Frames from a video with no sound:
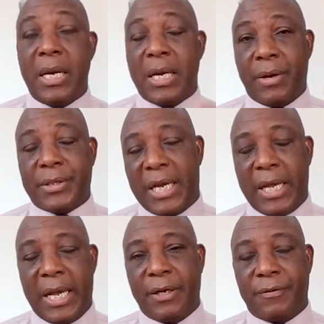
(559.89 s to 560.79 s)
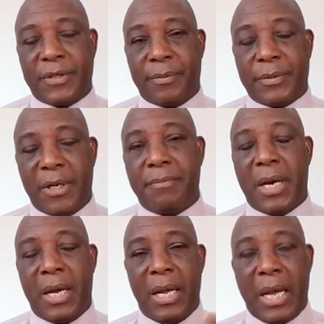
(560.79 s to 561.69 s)
That was at the end of
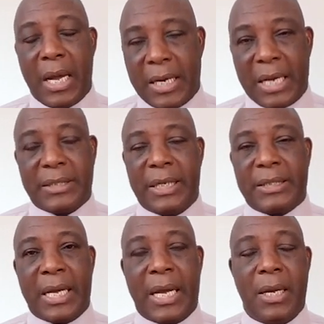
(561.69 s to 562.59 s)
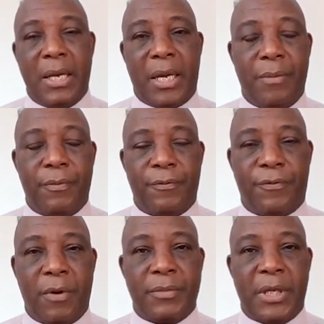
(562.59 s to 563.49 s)
September, and that data came
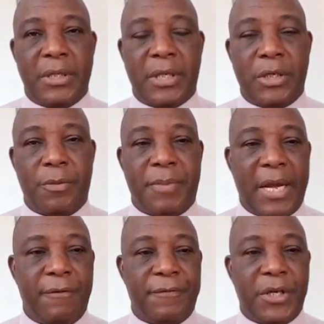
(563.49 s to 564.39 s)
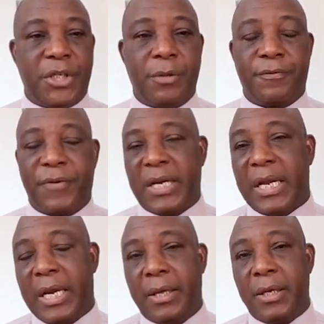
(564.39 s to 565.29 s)
from the Central Bank of Egypt.
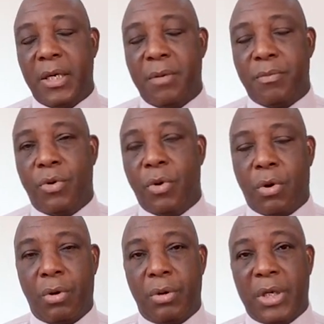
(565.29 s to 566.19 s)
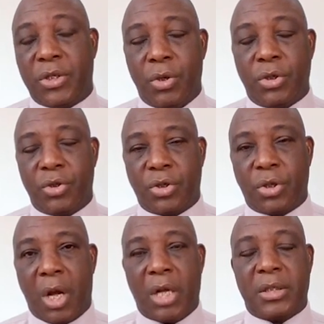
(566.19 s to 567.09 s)
Finally, Morocco is going to
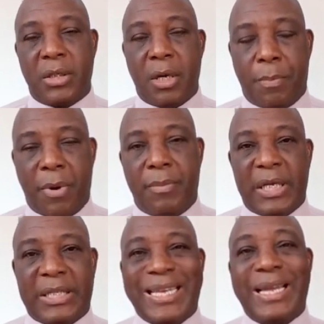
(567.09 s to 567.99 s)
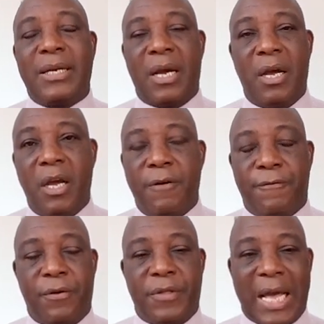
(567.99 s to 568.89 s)
start a public tender
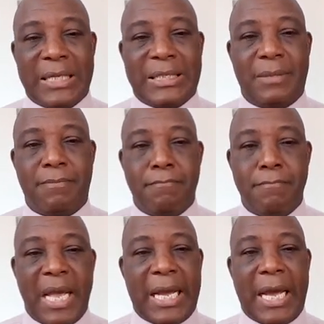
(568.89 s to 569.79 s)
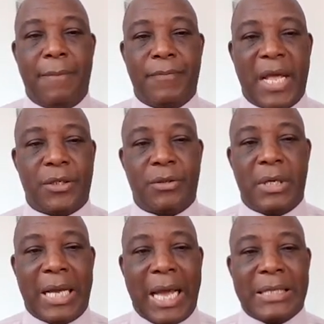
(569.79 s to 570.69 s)
for that mega
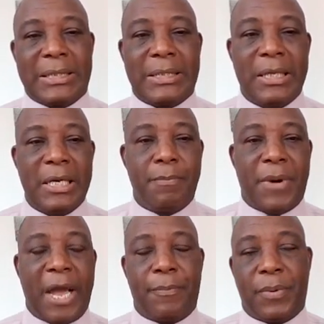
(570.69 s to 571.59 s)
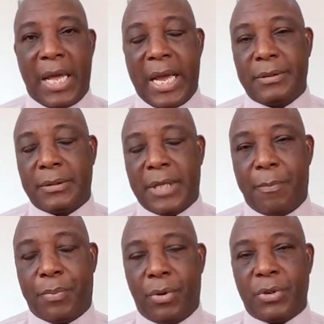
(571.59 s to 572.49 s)
Nigeria gas pipeline.
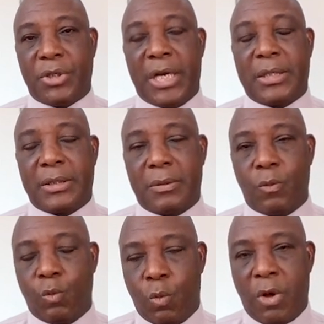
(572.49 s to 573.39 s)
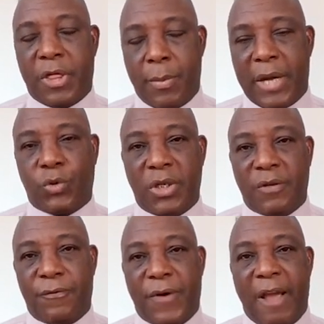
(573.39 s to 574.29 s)
That project, worth about
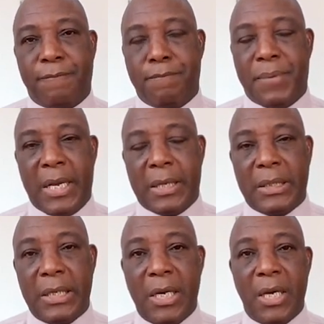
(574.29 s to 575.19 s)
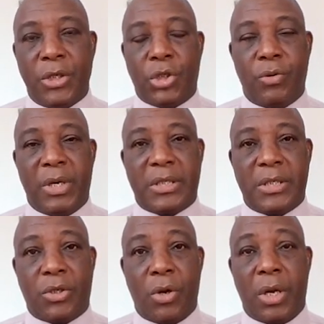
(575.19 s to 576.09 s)
$25 billion
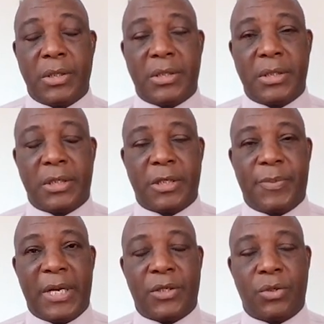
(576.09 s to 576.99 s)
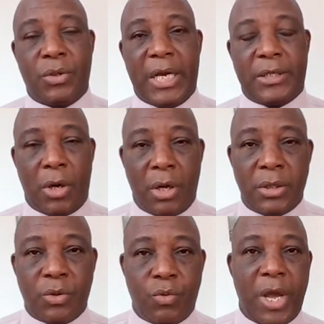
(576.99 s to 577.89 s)
is expected to get
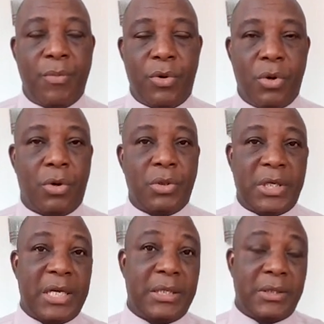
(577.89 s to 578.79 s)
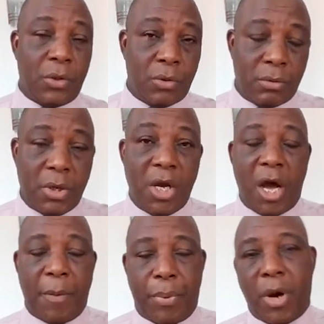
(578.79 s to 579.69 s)
underway. Morocco says its own
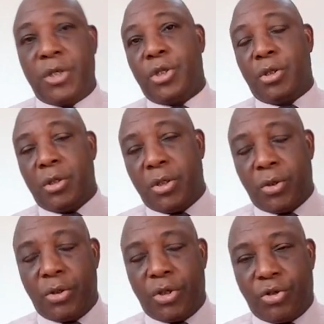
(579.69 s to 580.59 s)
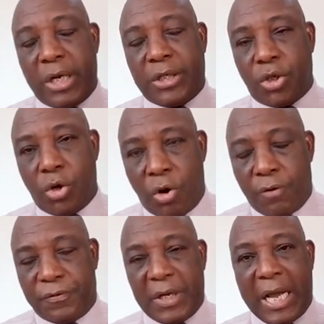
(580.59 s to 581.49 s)
stretch
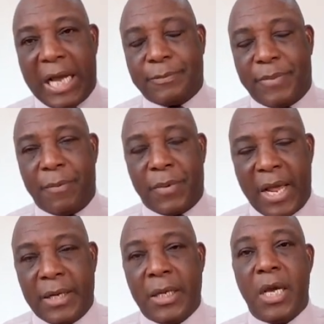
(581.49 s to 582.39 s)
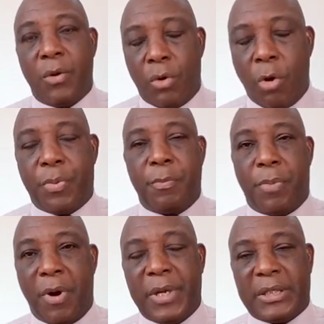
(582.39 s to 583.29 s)
of the gas pipeline will open
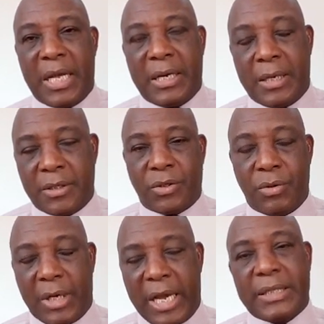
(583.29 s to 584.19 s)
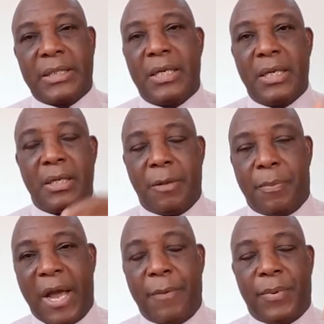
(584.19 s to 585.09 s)
public tenders to get the
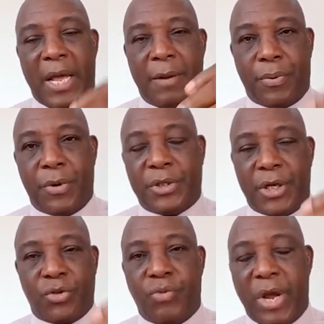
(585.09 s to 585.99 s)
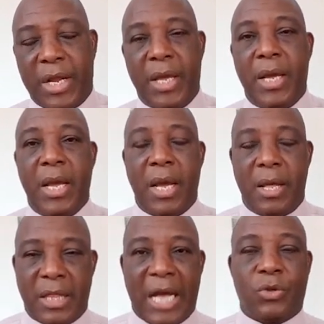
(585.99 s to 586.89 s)
pipeline project ready,
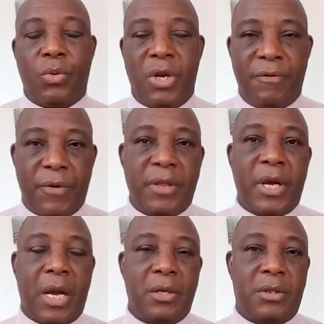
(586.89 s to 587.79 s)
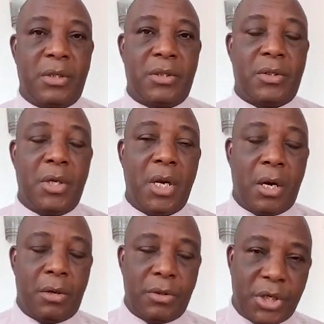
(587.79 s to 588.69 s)
and that will leave other countries
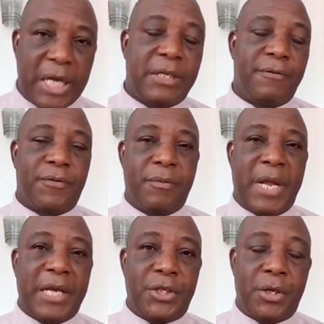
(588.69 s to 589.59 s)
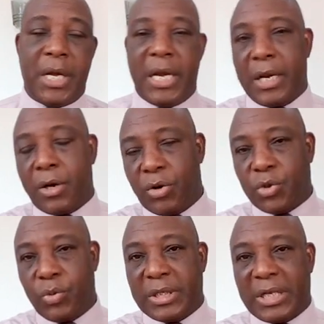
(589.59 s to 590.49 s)
originating from Nigeria and
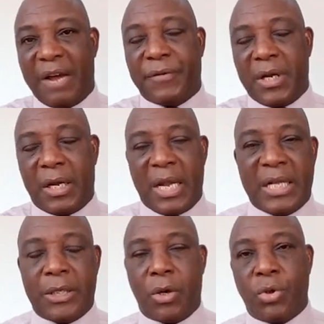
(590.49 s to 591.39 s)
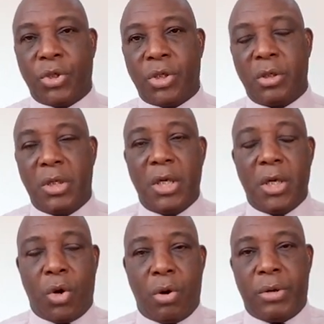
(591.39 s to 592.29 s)
across West Africa Atlantic Ocean
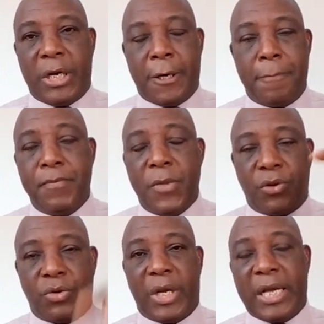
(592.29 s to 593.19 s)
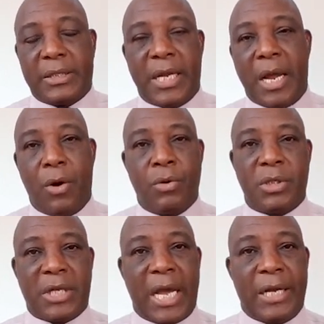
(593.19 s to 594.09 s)
corridor to get their own
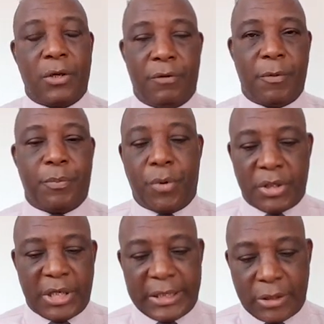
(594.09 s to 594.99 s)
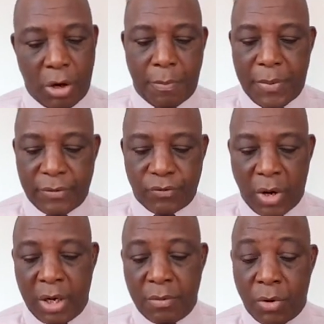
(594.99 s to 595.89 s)
side of the project up and
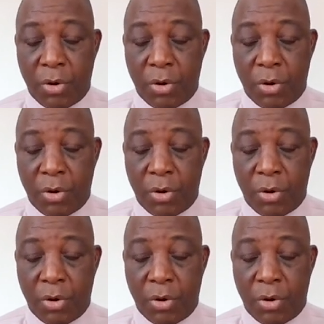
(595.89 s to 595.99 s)
running.